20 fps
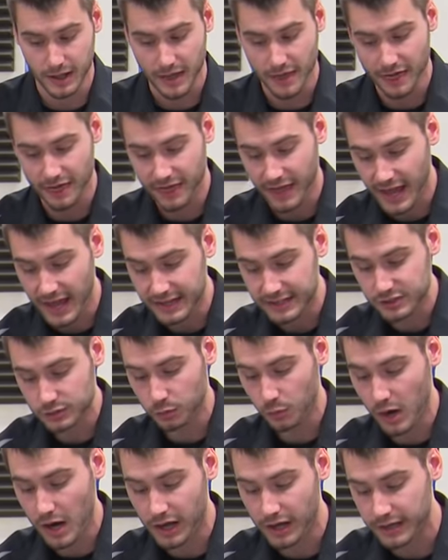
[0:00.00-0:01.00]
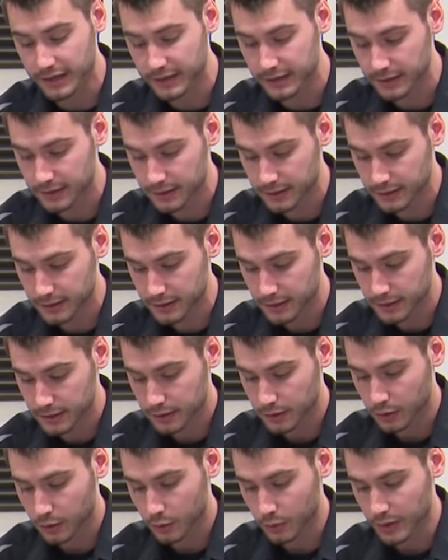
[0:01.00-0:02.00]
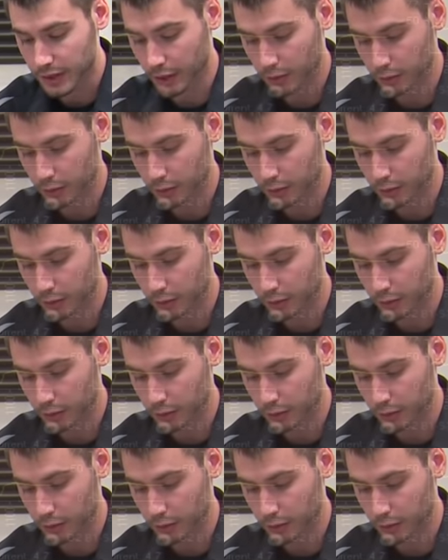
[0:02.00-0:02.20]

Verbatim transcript: And that is why we are